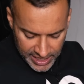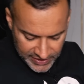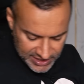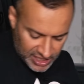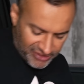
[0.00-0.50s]
in
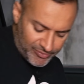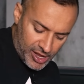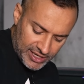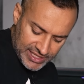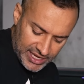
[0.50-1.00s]
this glove
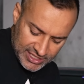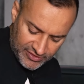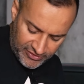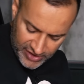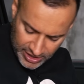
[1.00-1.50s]
box that is
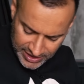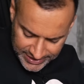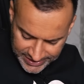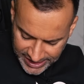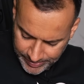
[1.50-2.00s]
fairly
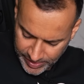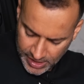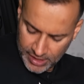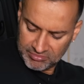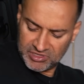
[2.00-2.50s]
deep.
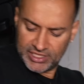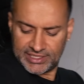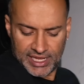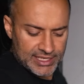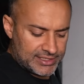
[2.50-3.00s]
Good
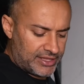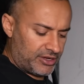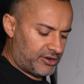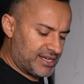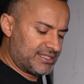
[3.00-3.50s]
size,
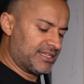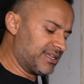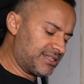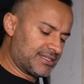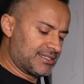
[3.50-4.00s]
nothing crazy.
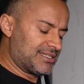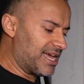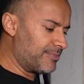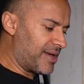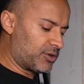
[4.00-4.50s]
It doesn't
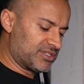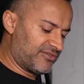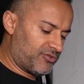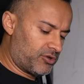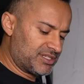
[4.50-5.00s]
slide backwards
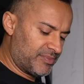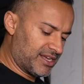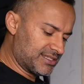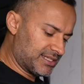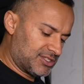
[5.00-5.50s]
and forwards
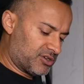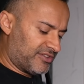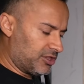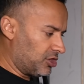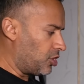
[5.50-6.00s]
because it's sort
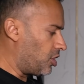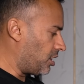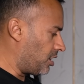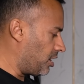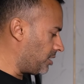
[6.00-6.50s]
of a
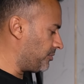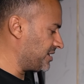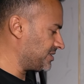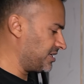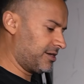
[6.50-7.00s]
long
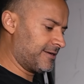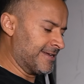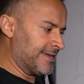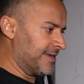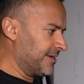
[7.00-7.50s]
armrest here.
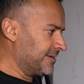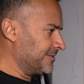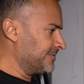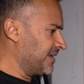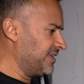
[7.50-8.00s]

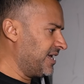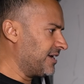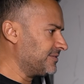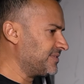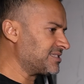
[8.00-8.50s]
And
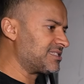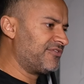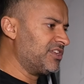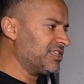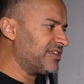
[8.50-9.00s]
yeah, that's the
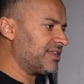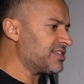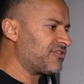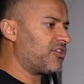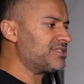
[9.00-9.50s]
feel of it.
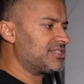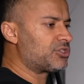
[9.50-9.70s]
As far as the